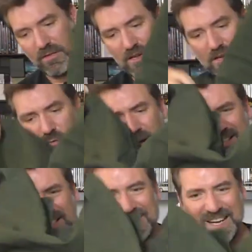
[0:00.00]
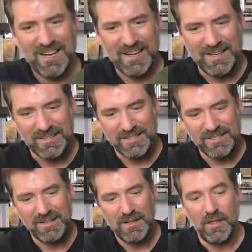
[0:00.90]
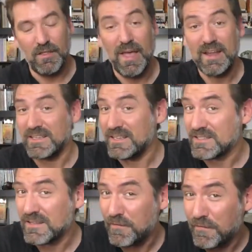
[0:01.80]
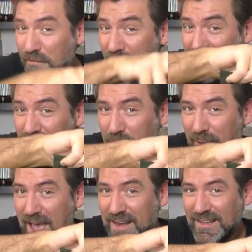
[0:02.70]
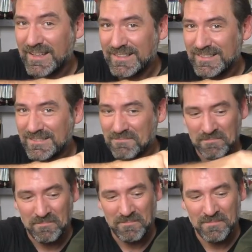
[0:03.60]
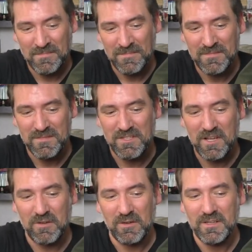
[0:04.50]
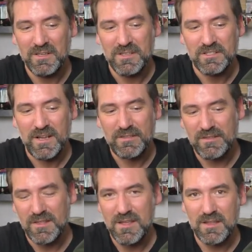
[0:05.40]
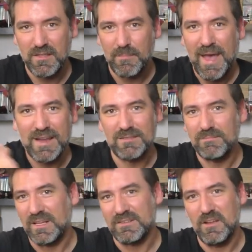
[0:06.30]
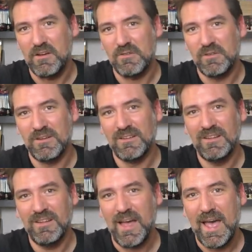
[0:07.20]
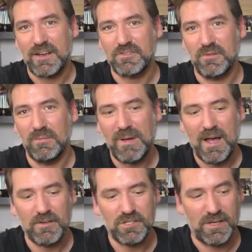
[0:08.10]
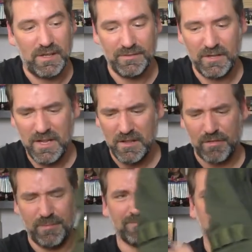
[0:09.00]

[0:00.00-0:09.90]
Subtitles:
the right side, that is a fake pattern. So, just the pattern, but no actual pouch underneath.